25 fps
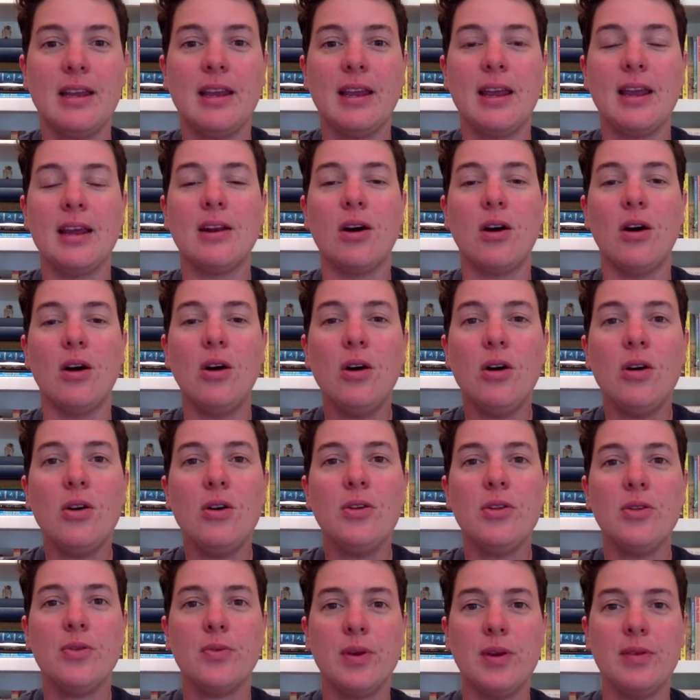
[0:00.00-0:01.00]
In
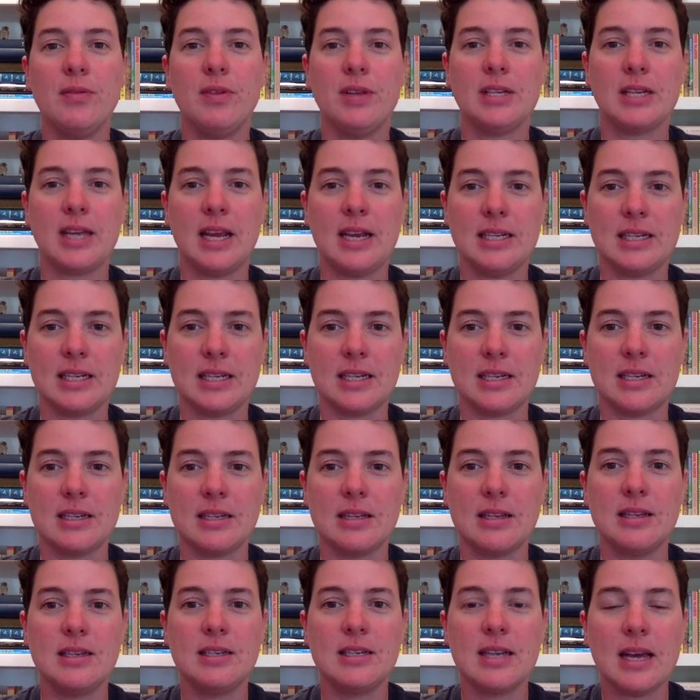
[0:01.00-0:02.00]
all 3 of these cases,
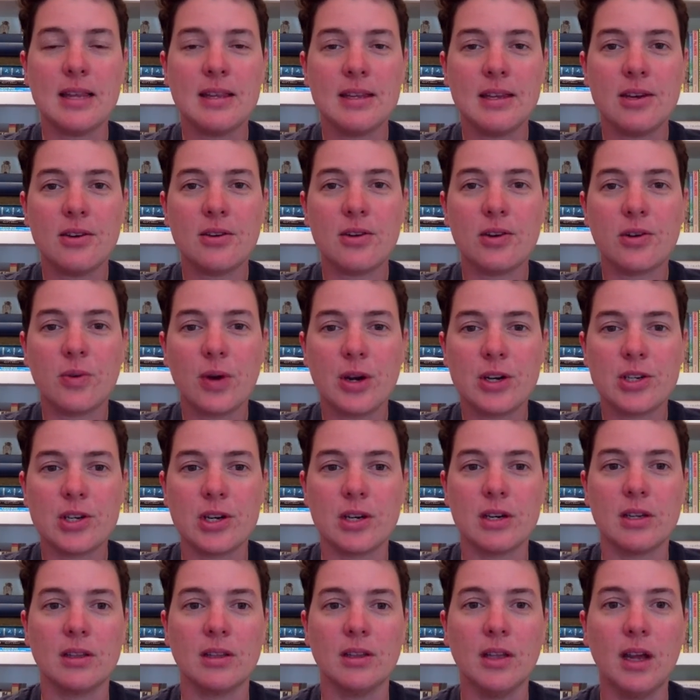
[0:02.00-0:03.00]
the Death Eater in
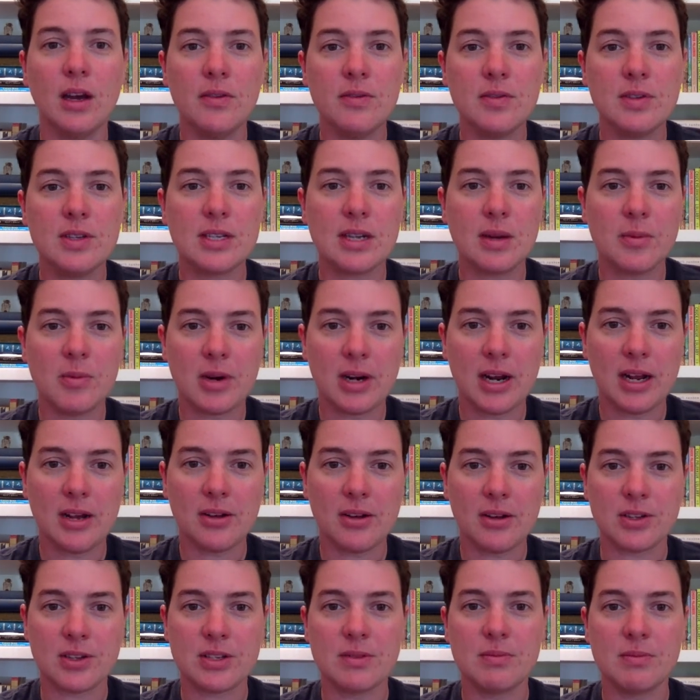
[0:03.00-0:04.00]
question loves someone
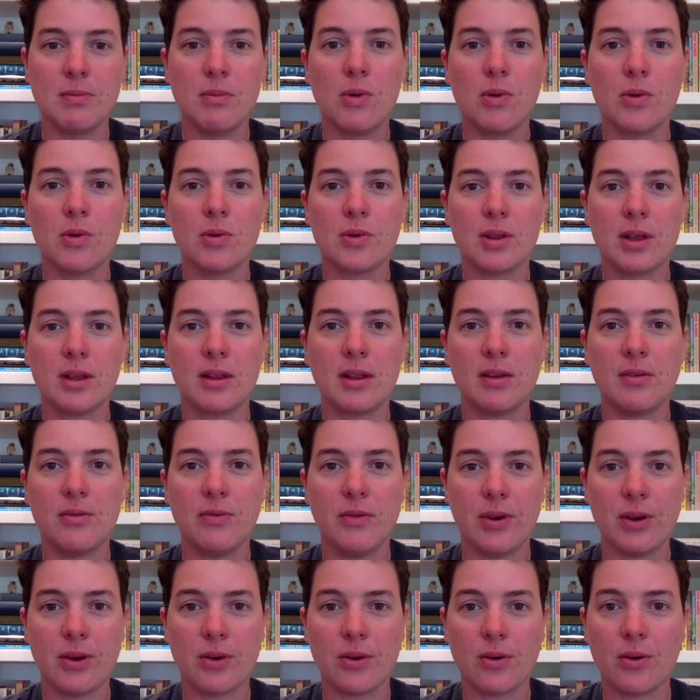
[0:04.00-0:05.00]
else more than they
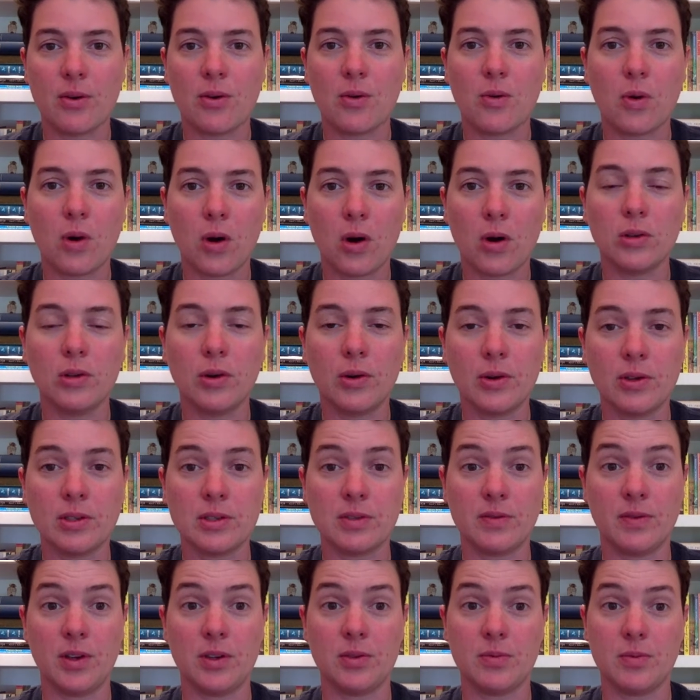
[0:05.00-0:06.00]
fear or are loyal
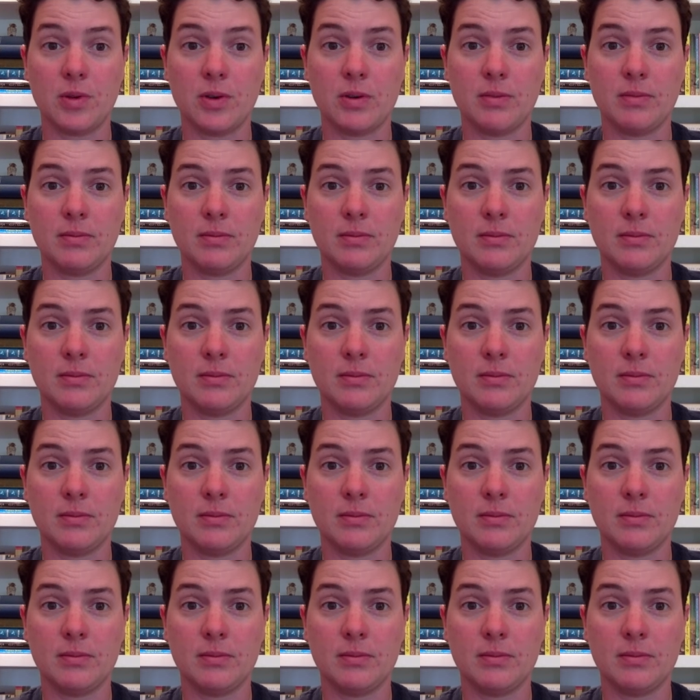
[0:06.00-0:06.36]
to Voldemort.